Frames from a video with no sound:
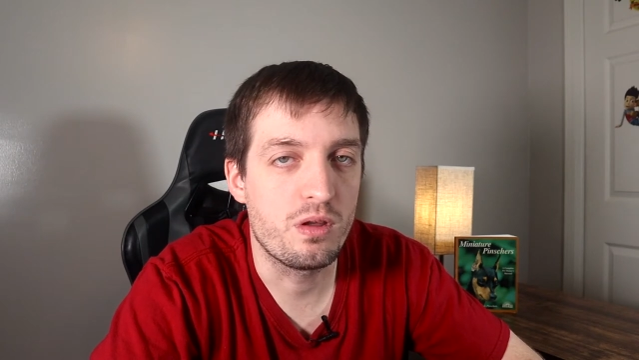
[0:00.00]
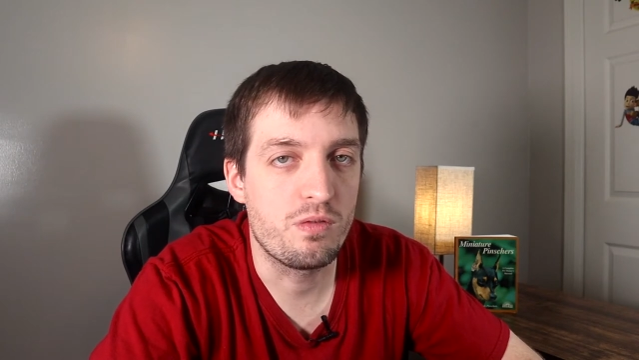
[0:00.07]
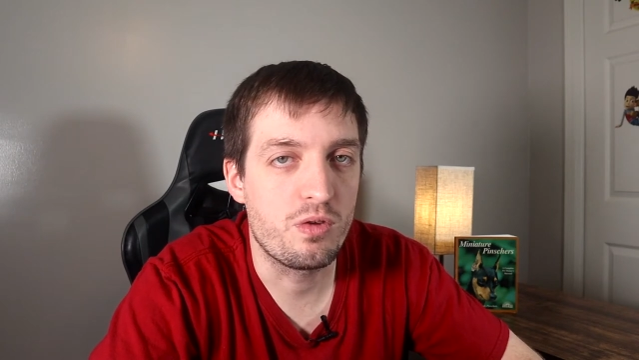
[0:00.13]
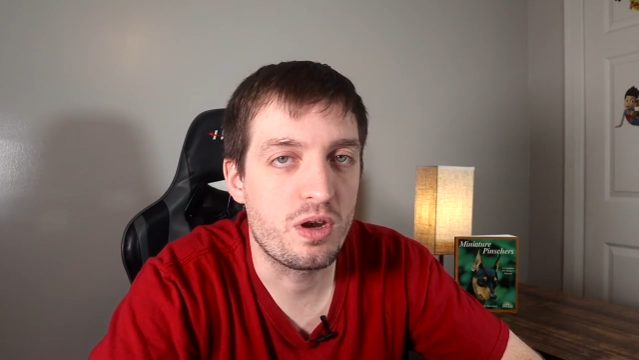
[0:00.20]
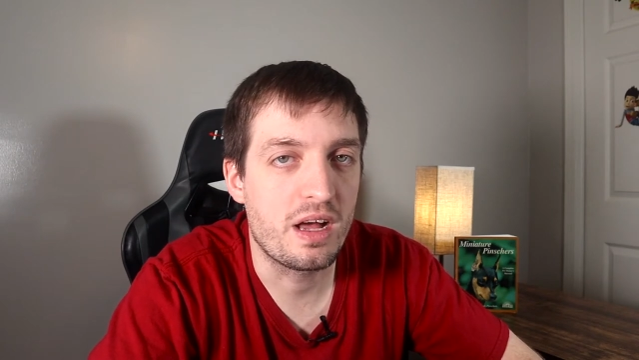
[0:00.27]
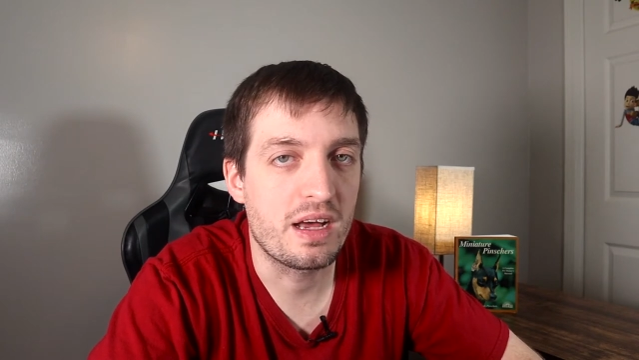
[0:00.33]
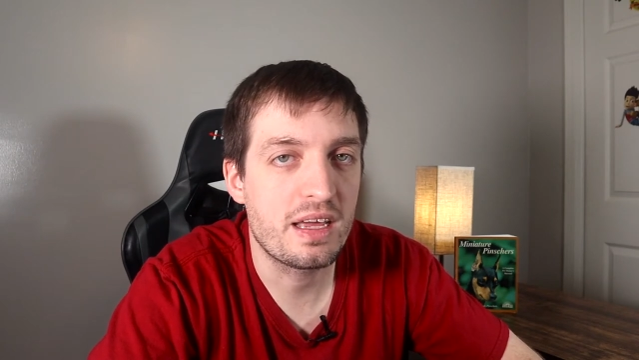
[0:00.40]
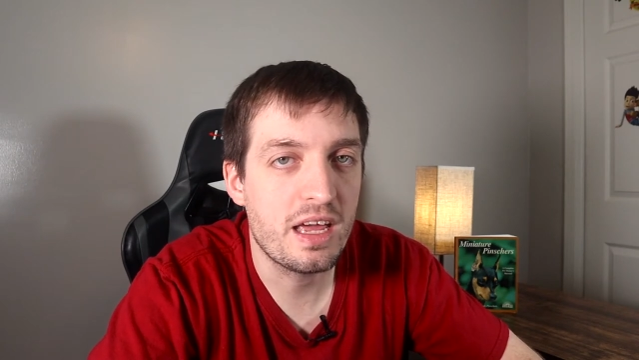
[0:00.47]
if
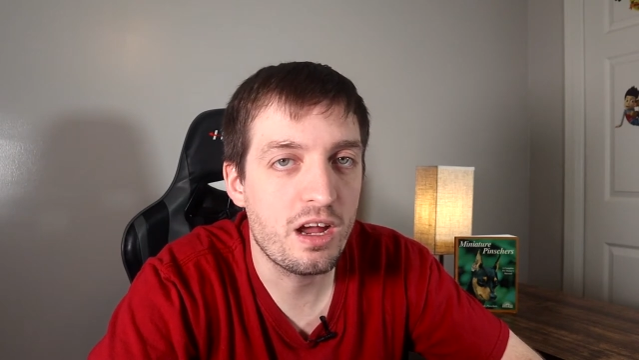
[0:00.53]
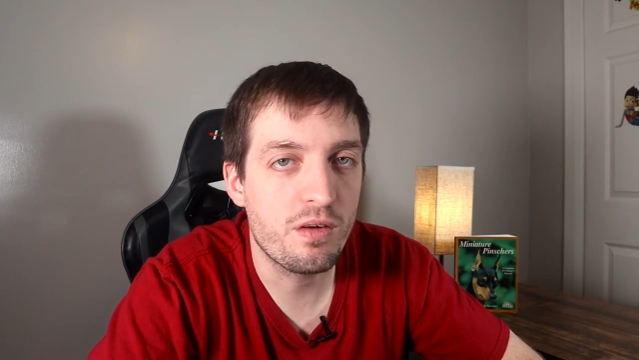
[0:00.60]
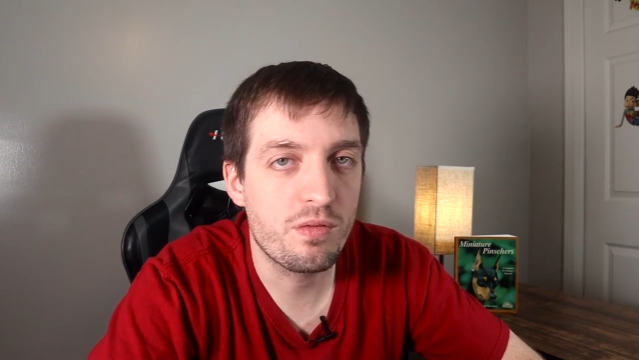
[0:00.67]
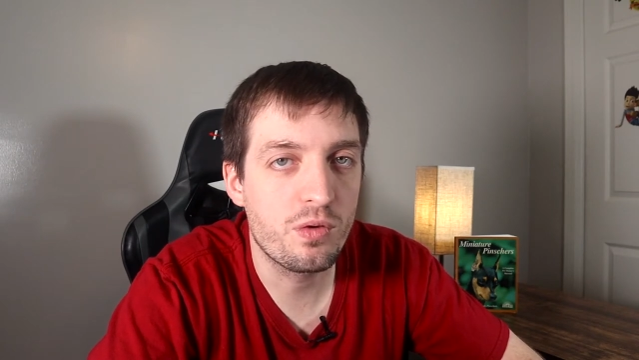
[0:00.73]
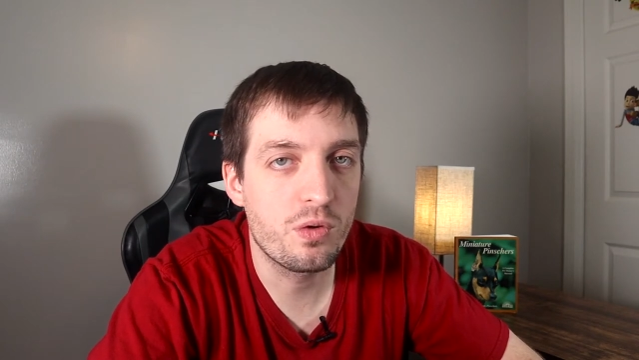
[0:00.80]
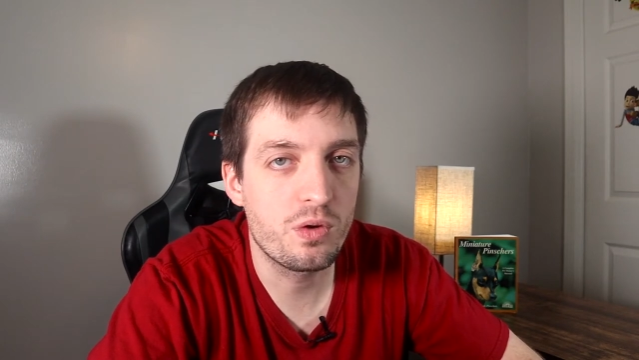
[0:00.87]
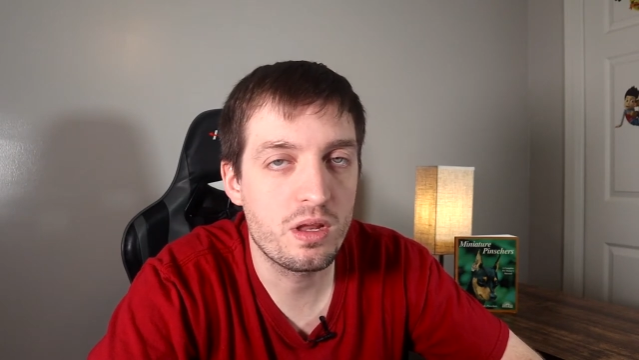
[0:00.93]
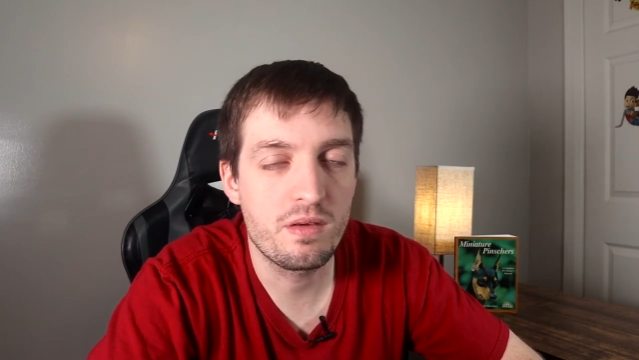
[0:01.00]
you're not
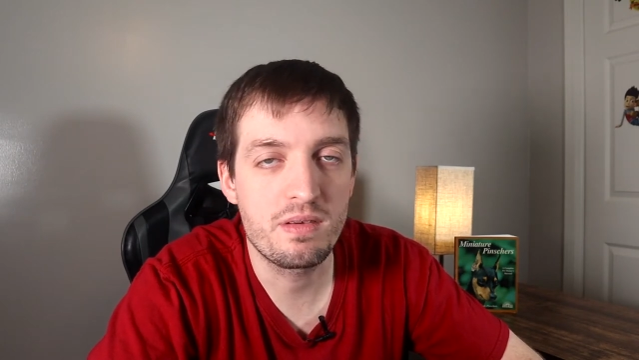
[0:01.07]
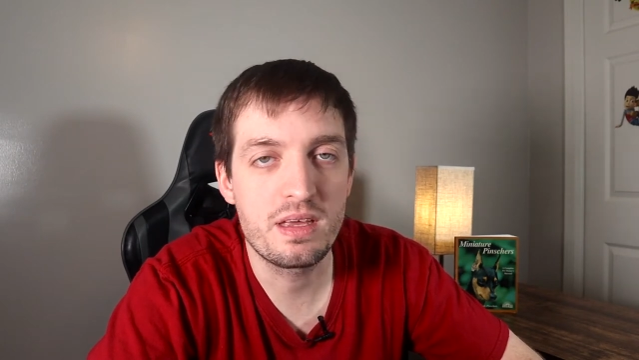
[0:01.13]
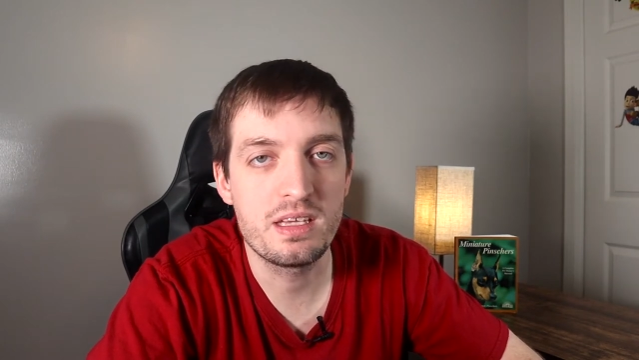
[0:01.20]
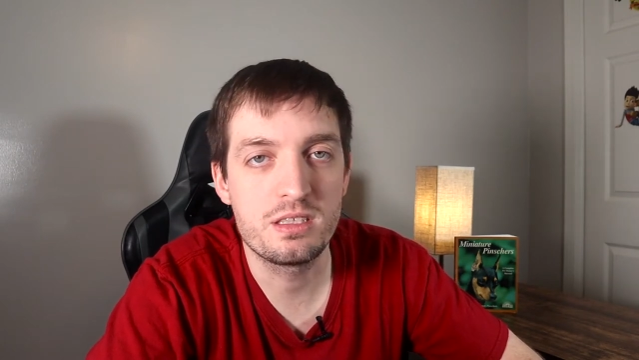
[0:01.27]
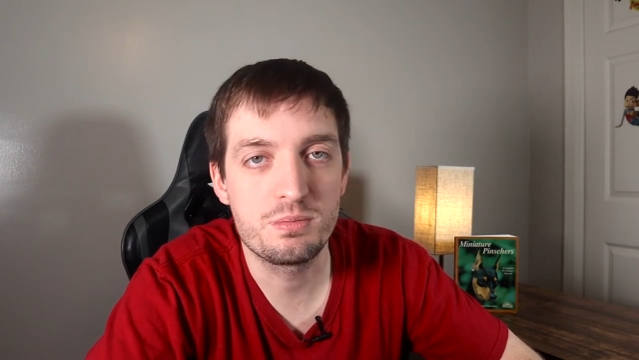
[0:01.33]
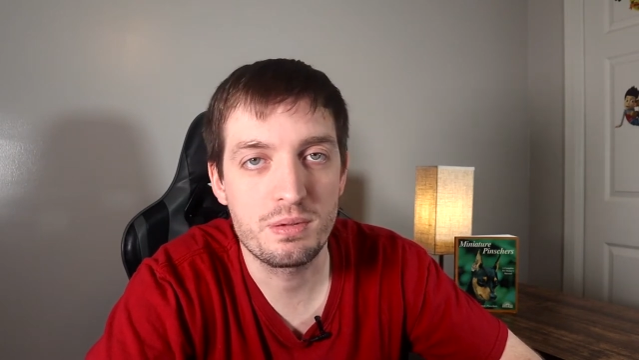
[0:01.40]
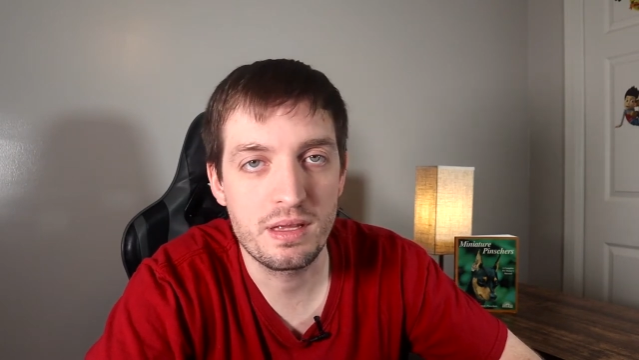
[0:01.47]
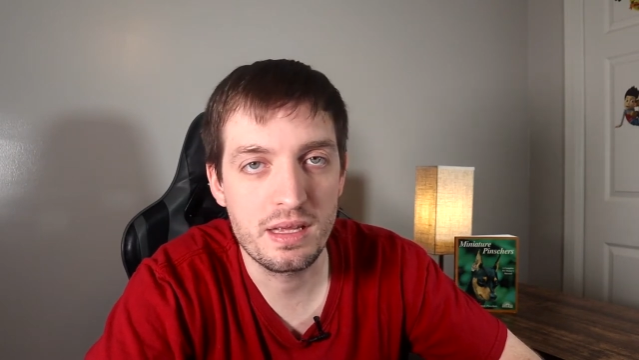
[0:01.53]
careful and you have
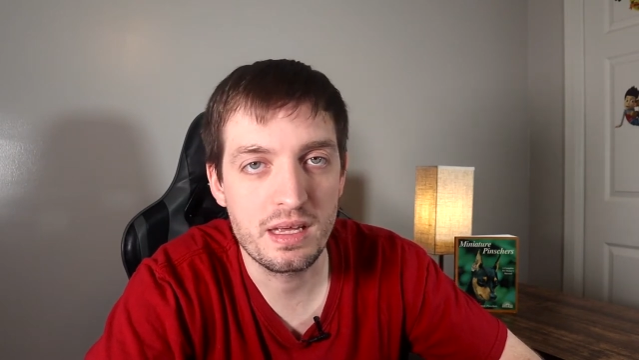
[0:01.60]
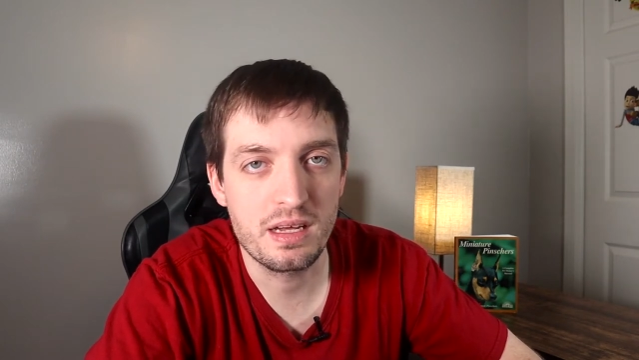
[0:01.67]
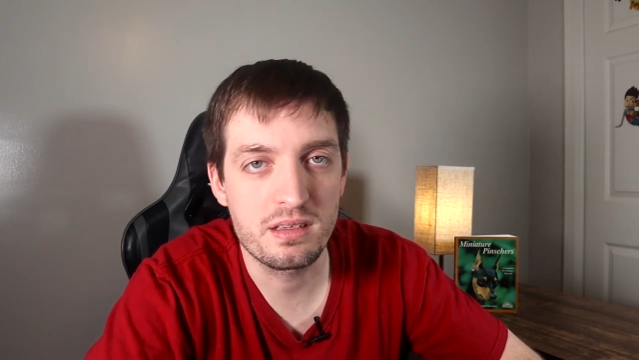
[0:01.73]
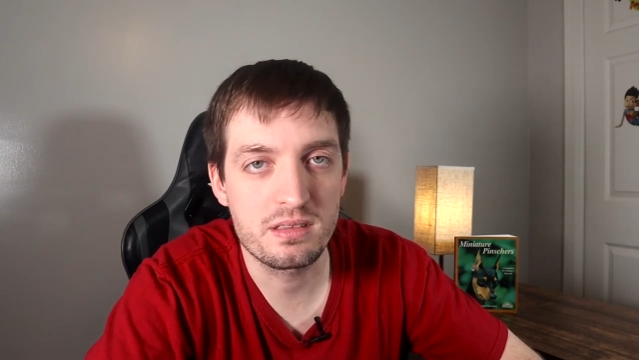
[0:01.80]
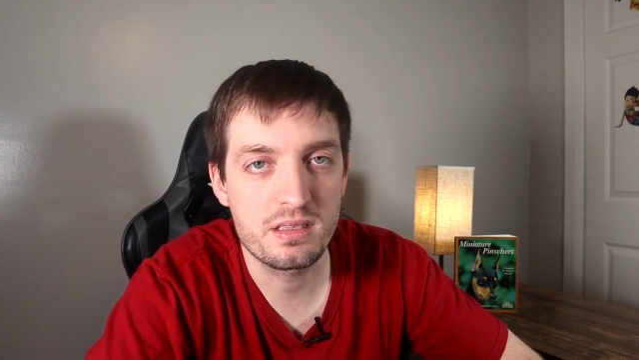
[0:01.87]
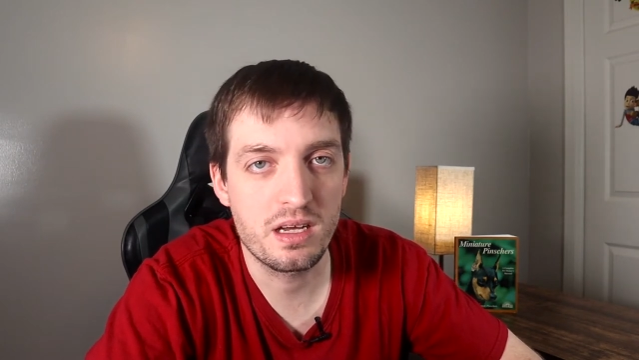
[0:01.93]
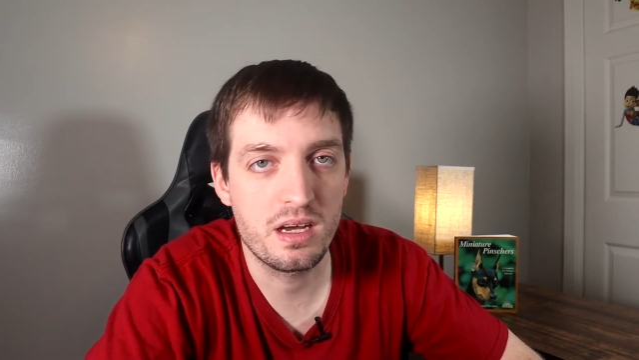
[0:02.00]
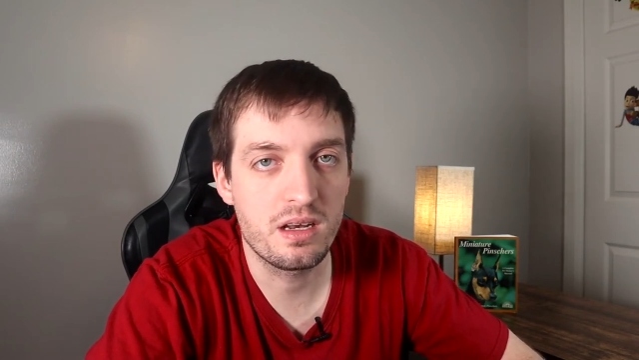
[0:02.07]
kids playing
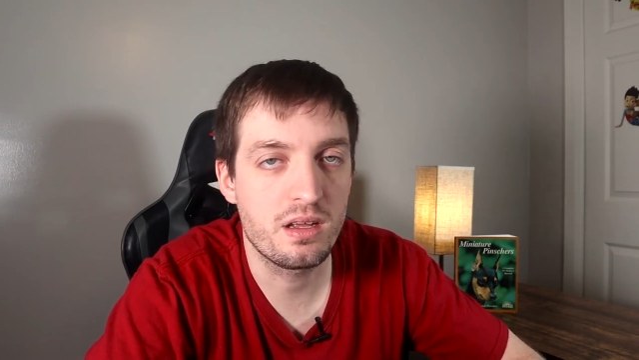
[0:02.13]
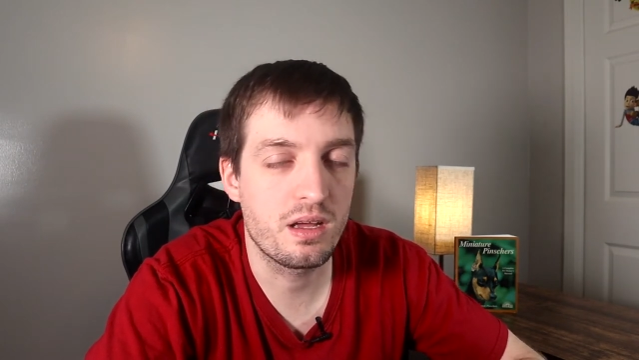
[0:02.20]
outside,